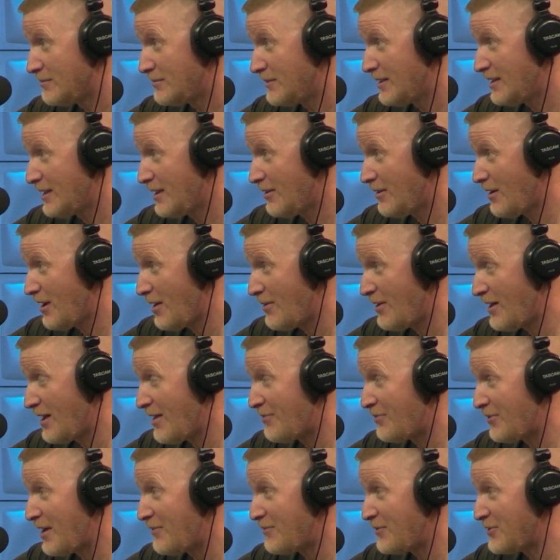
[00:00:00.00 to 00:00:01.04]
They
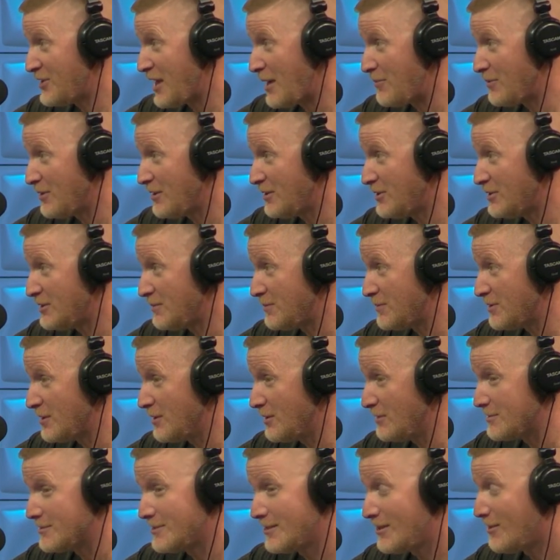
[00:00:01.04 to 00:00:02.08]
have the type of leadership that
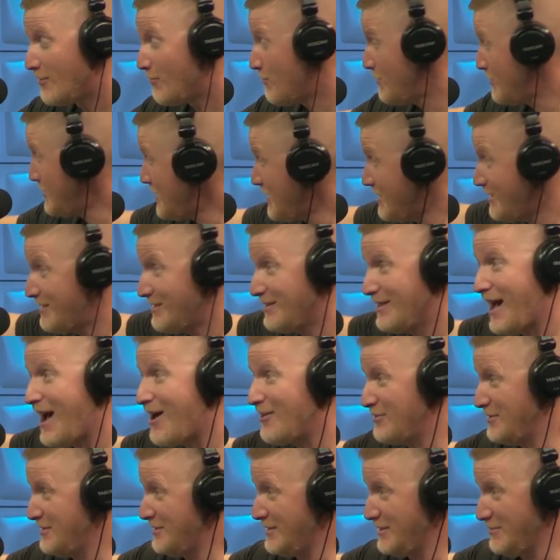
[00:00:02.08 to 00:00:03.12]
goes, we're just not going to allow
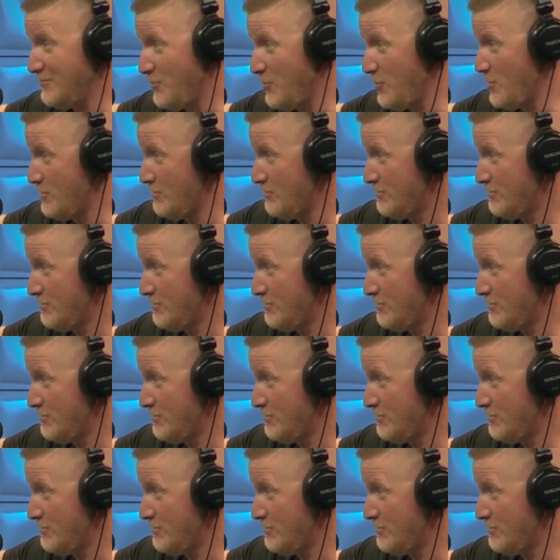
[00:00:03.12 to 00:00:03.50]
this anymore.